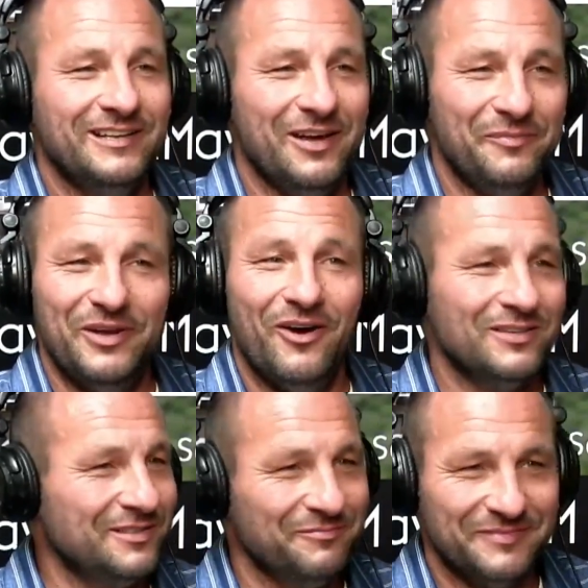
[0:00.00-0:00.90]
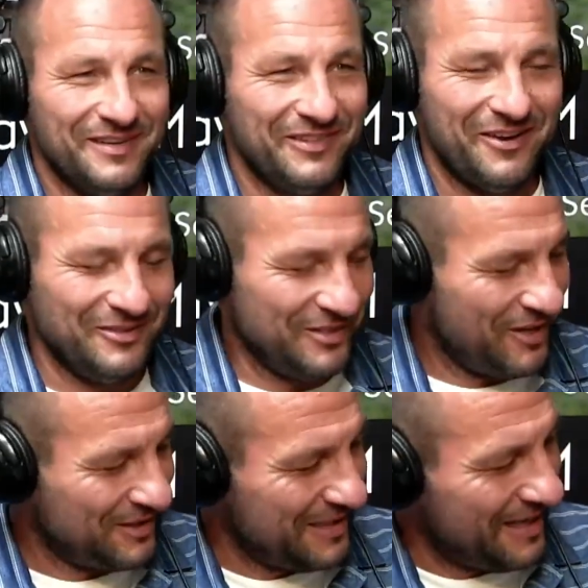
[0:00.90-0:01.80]
That would be awesome. Yeah, if that was
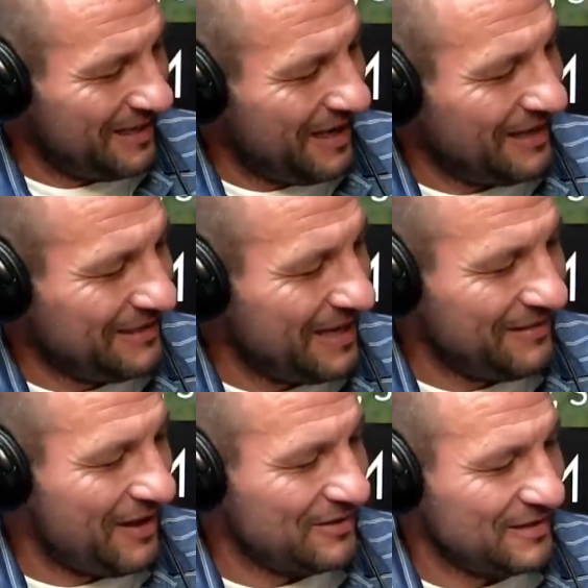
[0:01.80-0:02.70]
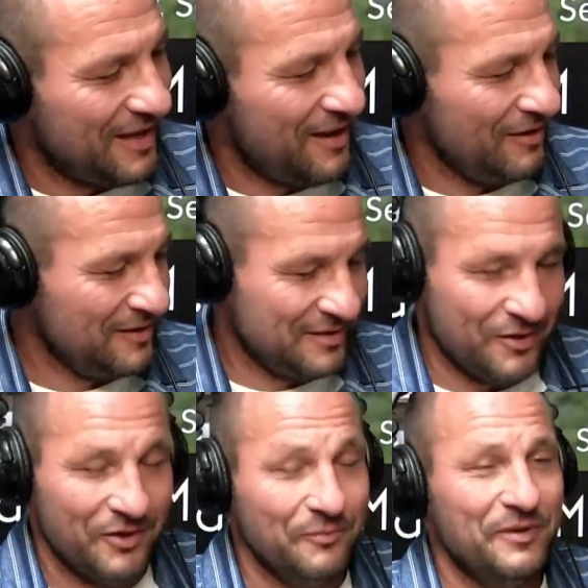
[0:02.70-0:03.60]
us, and and ten thousand dollars.
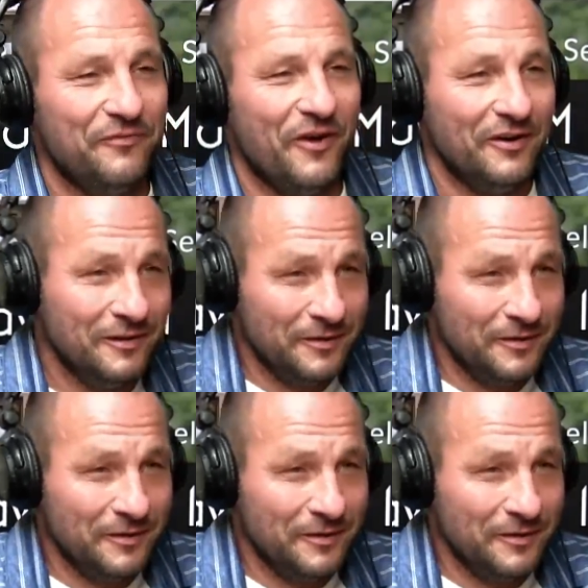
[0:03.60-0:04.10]
So it'll be fun.